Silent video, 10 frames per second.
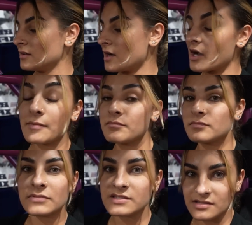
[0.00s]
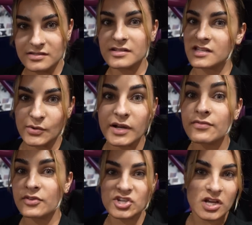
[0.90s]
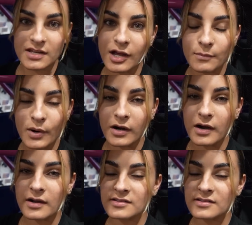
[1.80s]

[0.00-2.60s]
all right, let's get ready for the shutdown part.